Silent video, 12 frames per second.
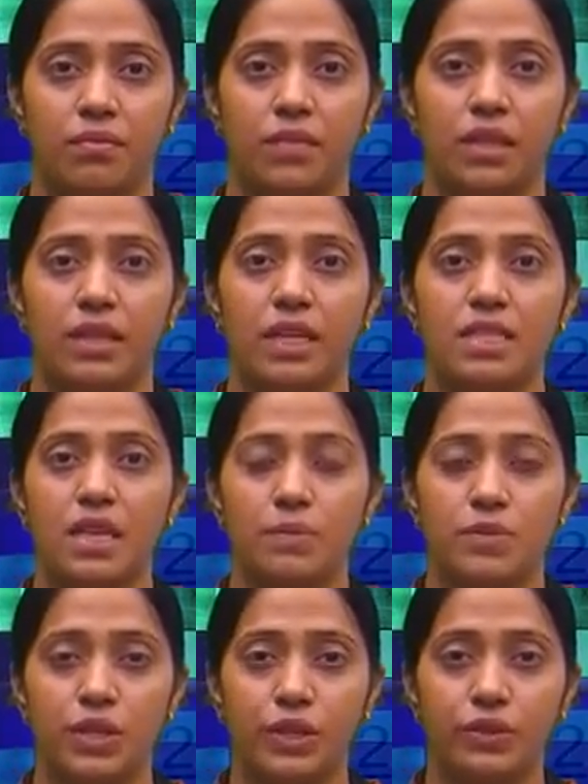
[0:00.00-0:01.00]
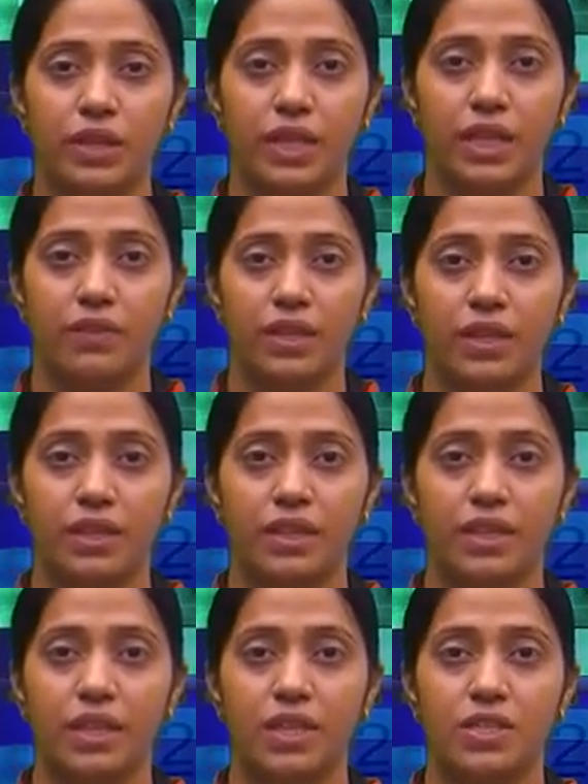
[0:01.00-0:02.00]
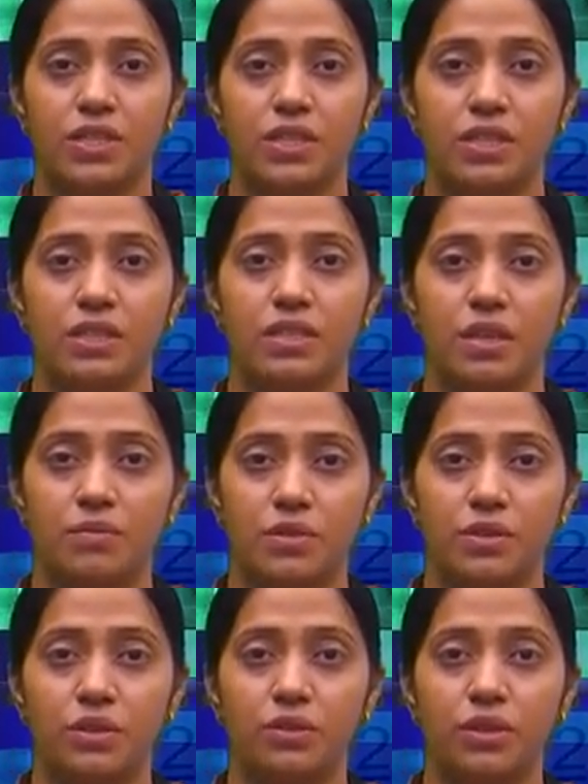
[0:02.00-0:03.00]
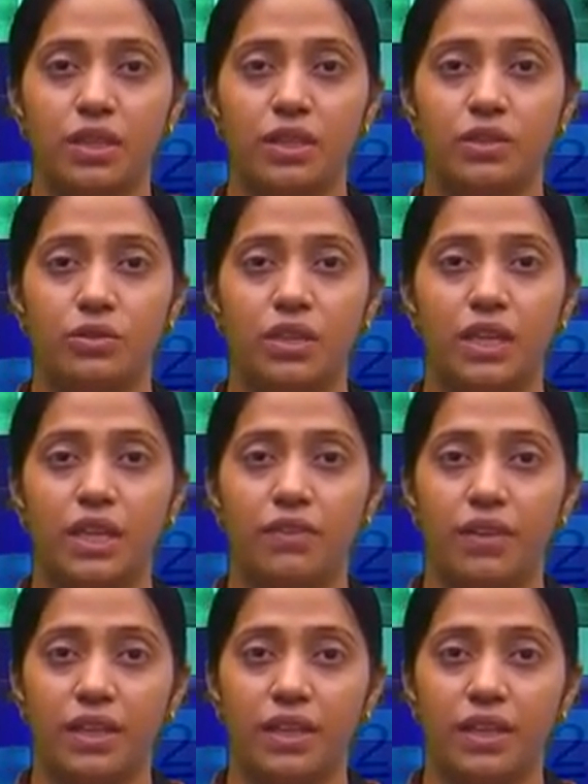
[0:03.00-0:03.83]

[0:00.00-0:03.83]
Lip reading: Then substitute the given integration, substitute into the given